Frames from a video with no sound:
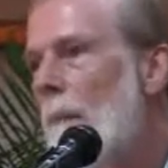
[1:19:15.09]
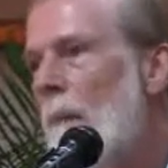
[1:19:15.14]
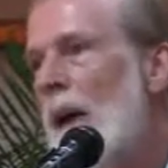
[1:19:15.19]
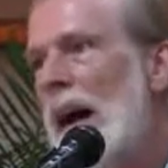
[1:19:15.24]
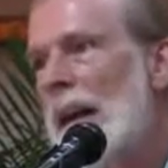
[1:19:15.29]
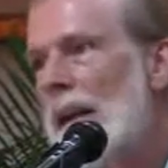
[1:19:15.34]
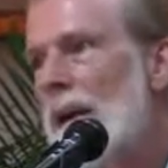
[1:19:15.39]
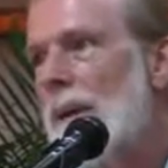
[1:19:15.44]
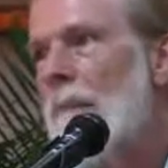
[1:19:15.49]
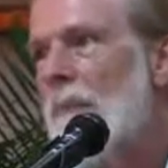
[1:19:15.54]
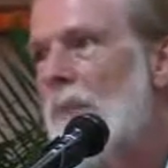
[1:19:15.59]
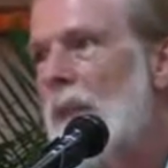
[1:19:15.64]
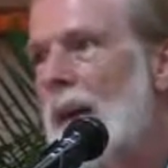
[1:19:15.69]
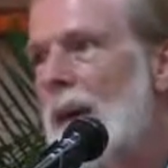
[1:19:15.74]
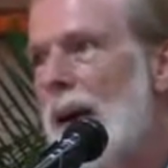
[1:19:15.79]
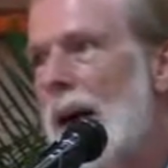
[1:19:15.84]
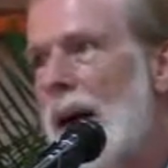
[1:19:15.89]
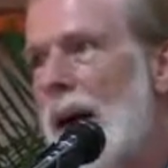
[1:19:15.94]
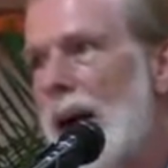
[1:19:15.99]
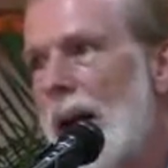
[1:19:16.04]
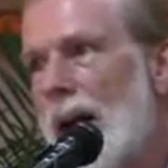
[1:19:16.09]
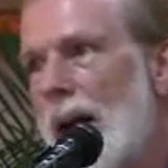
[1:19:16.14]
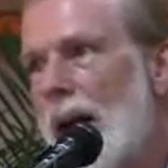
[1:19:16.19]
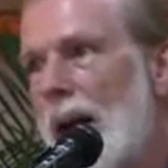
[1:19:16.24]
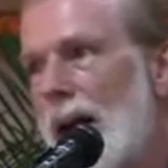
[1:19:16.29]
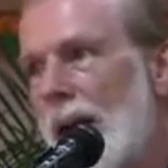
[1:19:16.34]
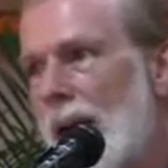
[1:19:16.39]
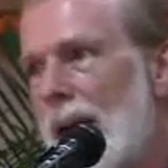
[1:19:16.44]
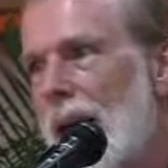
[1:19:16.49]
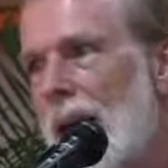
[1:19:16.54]
But
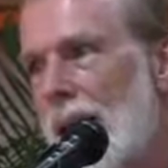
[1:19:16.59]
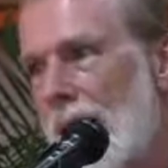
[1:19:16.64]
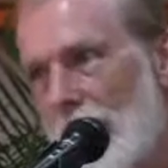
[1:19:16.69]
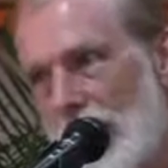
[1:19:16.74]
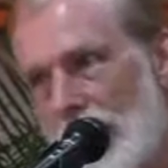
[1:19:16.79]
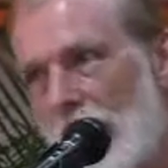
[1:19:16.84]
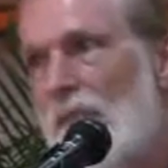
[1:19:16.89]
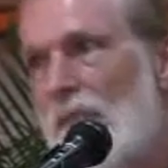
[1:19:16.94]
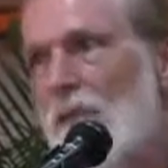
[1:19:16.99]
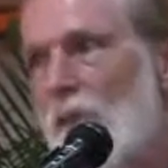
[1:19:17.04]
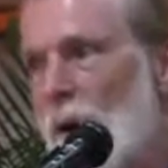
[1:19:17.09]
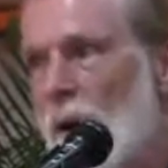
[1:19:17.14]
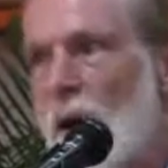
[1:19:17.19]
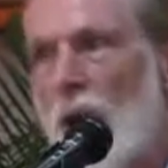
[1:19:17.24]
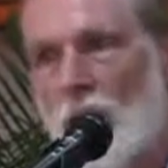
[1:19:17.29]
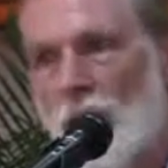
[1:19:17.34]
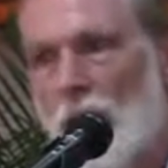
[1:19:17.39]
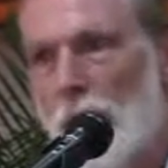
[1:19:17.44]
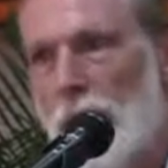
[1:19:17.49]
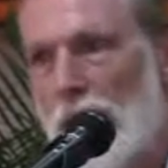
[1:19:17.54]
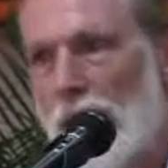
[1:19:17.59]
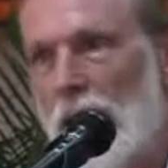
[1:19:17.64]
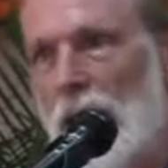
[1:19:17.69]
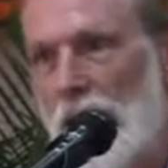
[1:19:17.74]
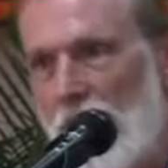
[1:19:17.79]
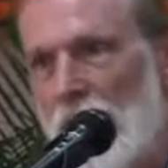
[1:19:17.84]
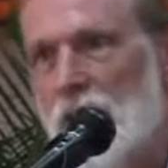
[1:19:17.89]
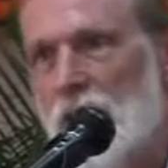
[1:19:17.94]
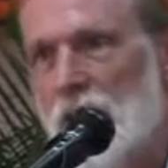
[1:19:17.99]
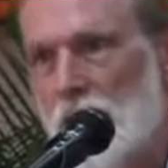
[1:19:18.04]
this could also be a
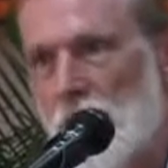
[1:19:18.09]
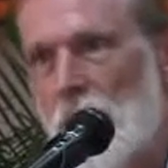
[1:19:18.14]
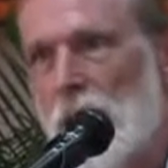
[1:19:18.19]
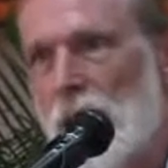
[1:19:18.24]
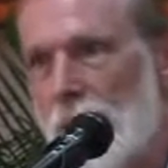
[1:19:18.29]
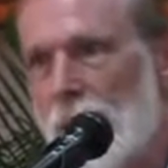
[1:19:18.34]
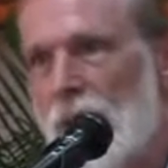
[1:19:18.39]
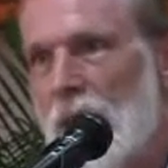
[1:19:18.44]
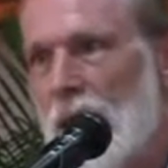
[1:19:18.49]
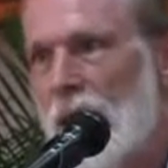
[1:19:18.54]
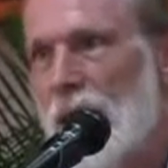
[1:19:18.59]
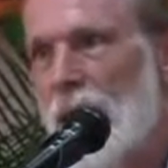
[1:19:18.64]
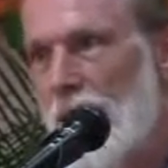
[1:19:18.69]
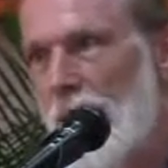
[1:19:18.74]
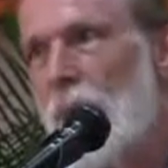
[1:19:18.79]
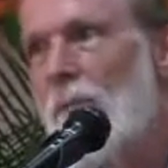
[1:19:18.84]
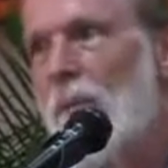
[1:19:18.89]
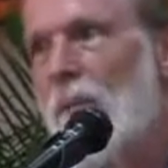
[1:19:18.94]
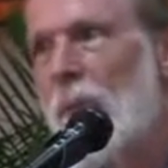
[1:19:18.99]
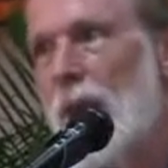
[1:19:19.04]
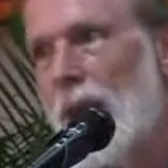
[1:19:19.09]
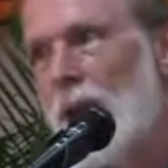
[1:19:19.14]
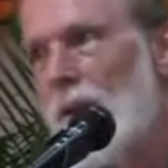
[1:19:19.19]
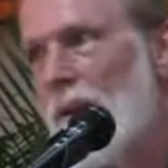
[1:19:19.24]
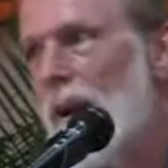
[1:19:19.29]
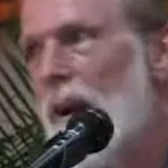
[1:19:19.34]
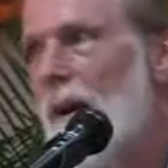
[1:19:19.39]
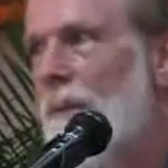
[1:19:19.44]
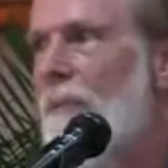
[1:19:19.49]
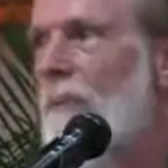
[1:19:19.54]
danger if
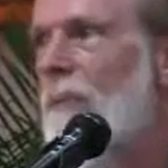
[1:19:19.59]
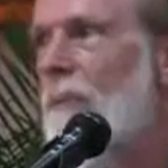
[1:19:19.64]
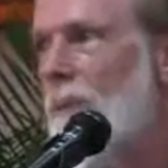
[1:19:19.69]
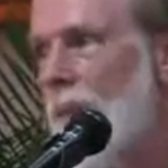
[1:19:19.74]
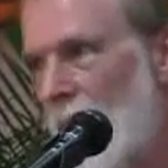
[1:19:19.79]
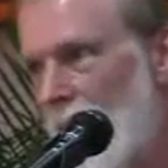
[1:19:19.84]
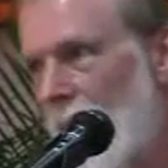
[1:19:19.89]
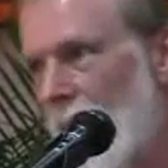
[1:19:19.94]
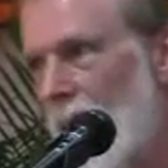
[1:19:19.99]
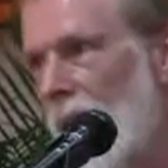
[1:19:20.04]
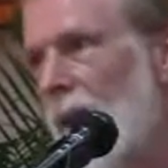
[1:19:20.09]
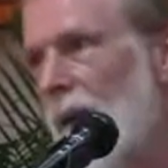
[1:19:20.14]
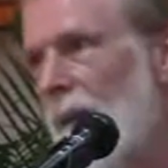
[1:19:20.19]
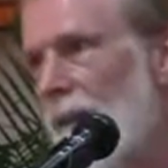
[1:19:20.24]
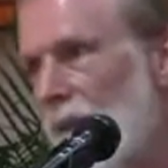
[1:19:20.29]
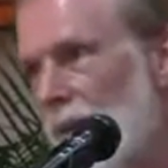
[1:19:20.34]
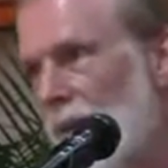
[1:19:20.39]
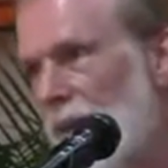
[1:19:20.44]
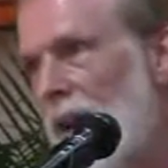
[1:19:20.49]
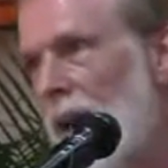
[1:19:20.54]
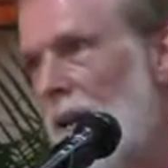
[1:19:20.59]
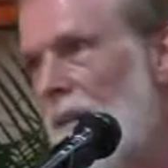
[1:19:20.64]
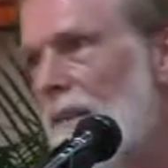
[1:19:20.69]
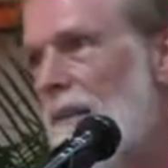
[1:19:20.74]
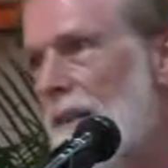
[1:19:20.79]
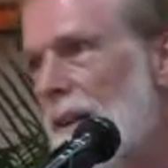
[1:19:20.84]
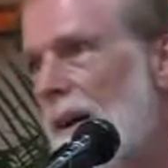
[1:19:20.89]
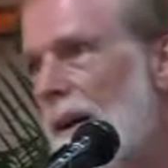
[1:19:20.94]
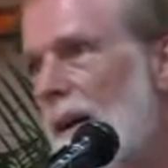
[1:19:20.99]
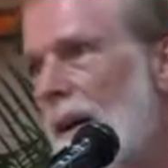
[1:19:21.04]
the
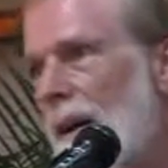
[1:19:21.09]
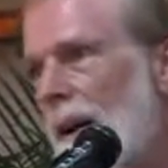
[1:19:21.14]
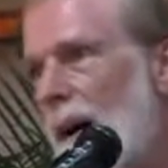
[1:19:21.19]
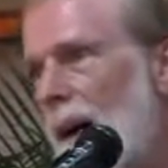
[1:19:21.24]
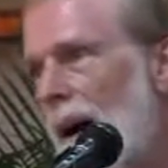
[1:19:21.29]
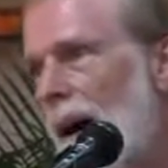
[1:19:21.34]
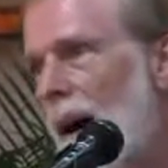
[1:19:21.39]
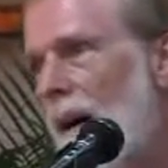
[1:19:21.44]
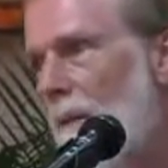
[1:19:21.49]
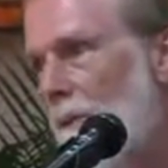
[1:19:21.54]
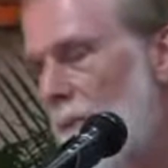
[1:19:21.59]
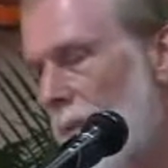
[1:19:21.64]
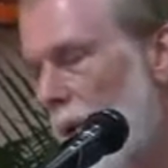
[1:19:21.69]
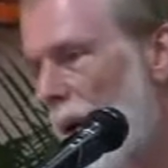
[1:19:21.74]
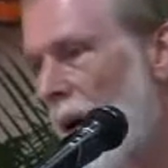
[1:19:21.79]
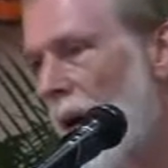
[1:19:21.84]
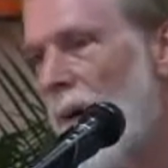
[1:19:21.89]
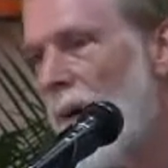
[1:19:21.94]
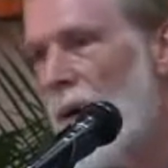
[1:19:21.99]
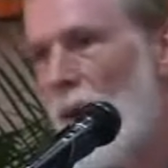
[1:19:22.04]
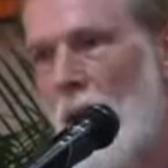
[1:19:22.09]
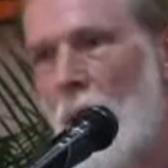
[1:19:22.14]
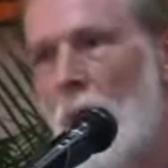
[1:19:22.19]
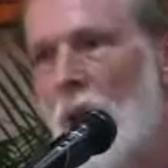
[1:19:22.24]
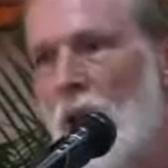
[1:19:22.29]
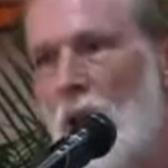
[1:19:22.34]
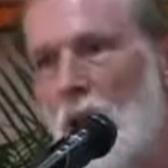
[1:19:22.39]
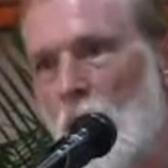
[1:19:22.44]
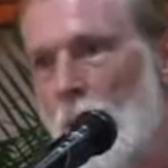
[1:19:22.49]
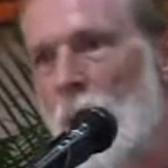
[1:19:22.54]
sense of our
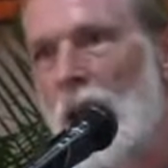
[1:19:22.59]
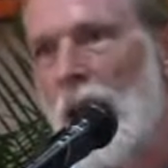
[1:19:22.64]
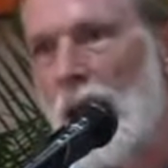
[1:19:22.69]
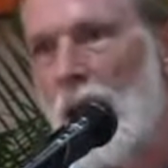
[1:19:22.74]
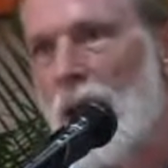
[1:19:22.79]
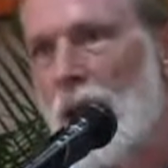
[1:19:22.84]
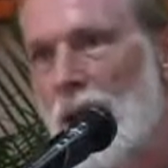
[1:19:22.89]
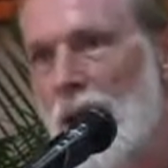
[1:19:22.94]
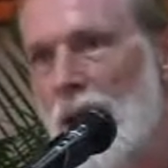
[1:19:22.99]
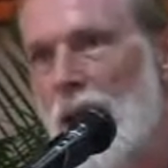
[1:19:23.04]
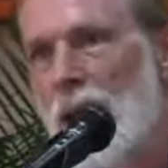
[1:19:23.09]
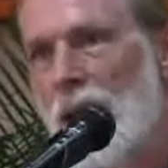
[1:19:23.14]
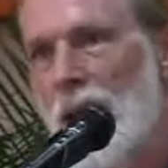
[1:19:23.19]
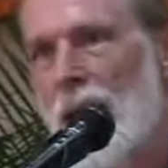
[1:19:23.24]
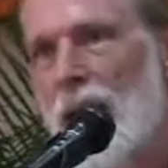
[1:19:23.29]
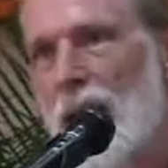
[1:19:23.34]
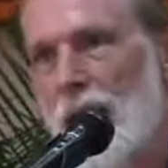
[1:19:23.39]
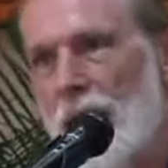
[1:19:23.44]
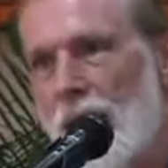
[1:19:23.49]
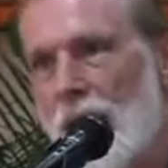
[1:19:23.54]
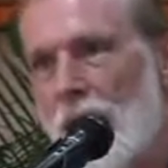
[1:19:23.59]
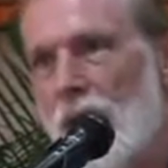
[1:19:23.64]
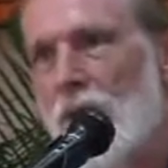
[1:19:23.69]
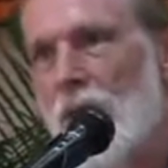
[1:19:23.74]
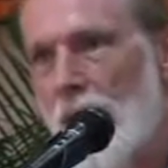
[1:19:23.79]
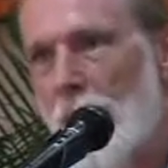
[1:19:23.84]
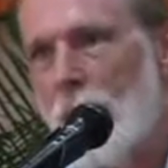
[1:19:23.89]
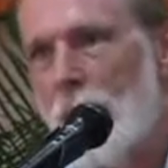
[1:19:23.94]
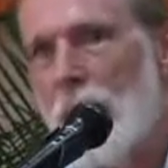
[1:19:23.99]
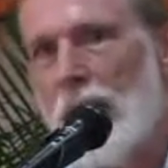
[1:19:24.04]
common humanity
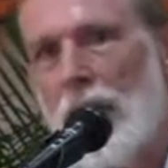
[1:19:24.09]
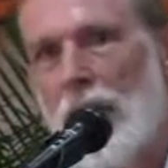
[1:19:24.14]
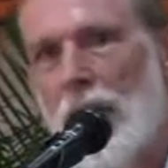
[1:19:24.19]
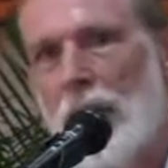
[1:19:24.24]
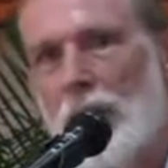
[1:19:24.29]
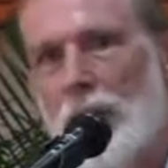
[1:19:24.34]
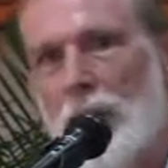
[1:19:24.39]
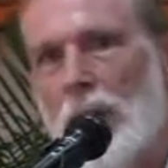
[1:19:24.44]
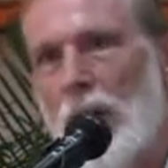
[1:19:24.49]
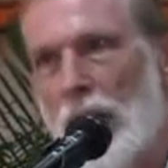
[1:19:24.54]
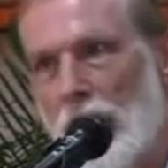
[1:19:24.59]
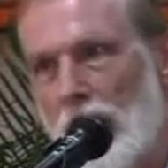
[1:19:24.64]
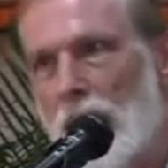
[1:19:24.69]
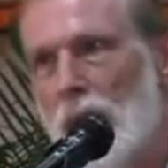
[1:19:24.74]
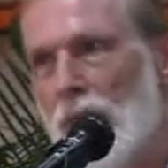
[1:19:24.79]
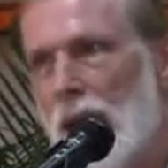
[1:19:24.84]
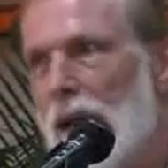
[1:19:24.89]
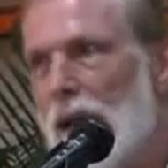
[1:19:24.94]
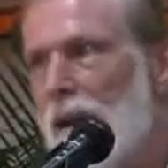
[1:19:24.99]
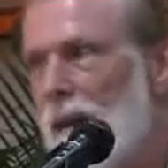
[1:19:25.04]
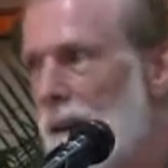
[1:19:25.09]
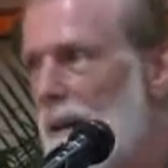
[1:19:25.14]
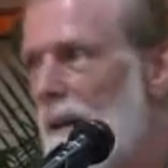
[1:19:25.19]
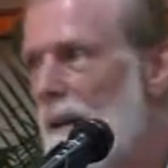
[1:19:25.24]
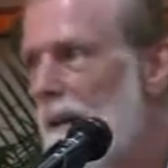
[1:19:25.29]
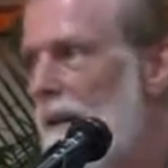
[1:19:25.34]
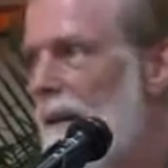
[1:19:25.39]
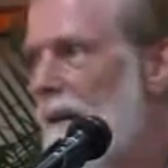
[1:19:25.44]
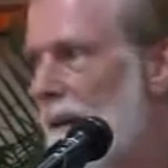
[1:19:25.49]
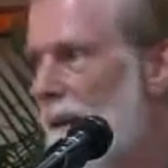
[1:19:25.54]
does not become a
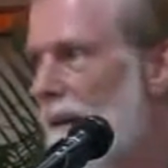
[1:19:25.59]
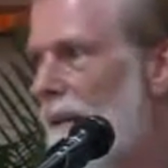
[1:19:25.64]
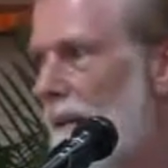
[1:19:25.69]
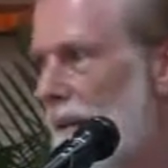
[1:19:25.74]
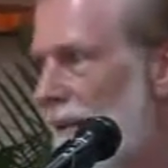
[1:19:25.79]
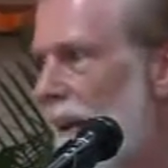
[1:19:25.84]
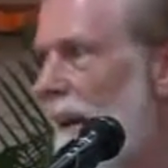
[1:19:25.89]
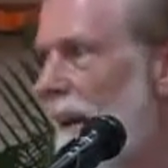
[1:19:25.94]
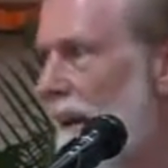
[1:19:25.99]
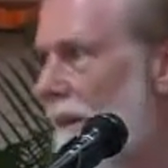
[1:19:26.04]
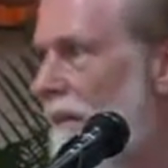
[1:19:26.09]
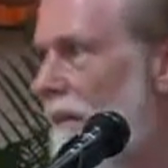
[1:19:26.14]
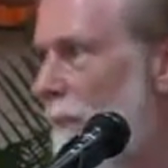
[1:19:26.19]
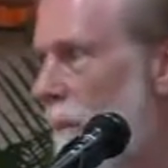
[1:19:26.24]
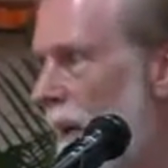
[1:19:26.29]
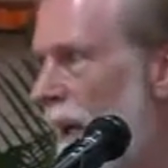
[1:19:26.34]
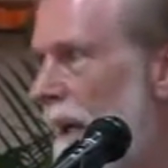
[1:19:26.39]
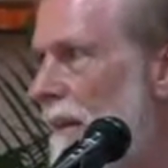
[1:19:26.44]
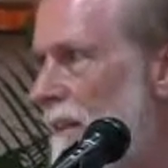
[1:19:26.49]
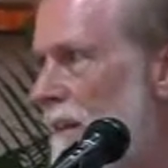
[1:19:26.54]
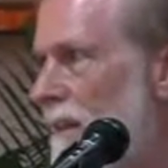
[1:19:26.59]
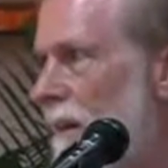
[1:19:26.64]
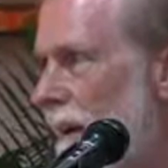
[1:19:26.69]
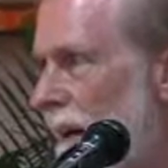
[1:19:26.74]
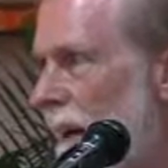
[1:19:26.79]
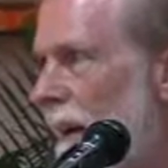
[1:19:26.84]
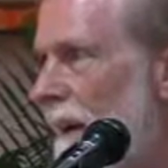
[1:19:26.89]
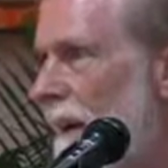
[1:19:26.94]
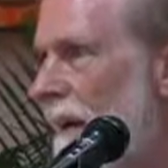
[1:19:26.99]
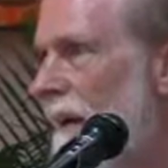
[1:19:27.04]
living sense based
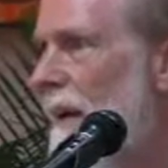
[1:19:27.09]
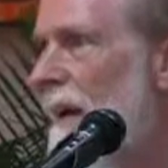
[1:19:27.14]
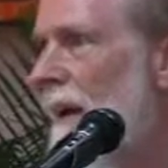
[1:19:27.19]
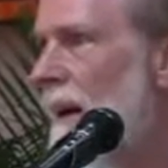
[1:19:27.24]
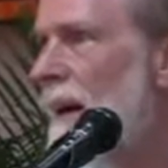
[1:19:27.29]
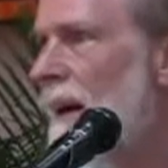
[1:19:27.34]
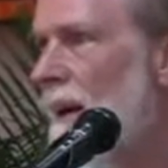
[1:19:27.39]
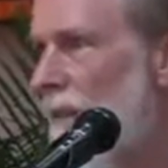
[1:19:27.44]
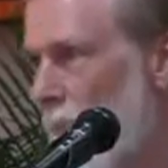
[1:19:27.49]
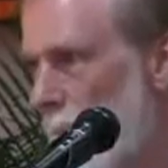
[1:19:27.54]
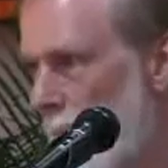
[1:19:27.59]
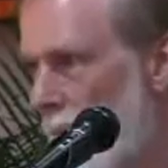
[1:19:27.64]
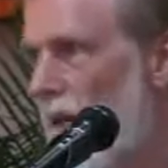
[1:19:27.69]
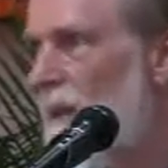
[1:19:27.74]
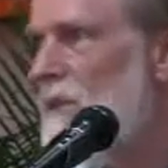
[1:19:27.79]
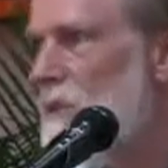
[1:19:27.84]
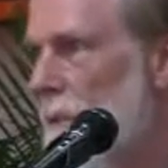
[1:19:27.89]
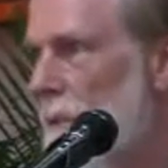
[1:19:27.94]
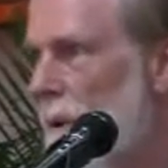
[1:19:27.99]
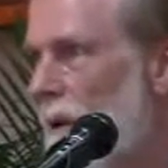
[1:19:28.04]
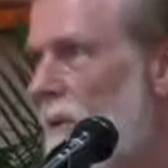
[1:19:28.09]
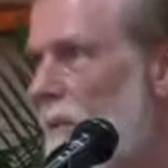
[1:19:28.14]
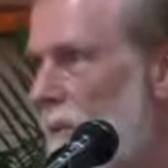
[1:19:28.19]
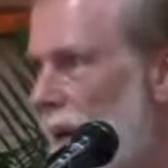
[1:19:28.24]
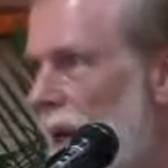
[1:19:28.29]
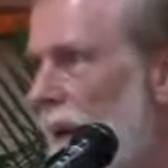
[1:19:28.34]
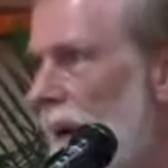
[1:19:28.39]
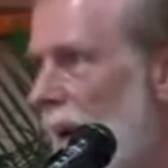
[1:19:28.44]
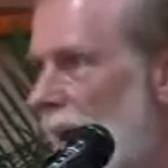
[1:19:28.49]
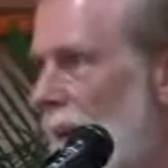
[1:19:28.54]
on a spiritual
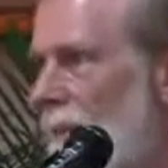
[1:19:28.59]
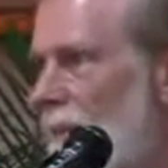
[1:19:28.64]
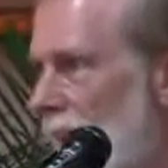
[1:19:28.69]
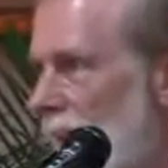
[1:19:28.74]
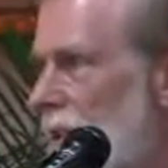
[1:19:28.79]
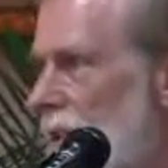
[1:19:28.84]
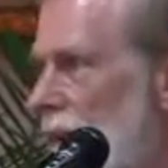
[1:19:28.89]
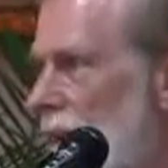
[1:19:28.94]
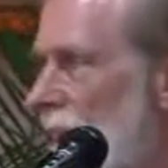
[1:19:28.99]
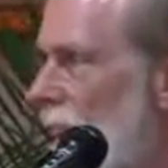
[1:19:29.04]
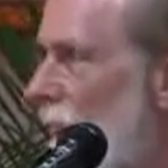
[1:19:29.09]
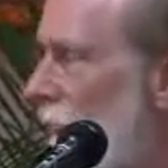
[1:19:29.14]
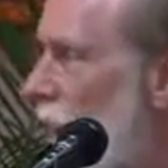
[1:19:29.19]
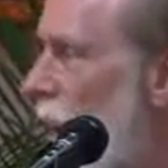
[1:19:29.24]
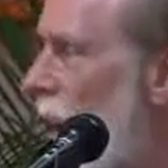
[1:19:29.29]
realization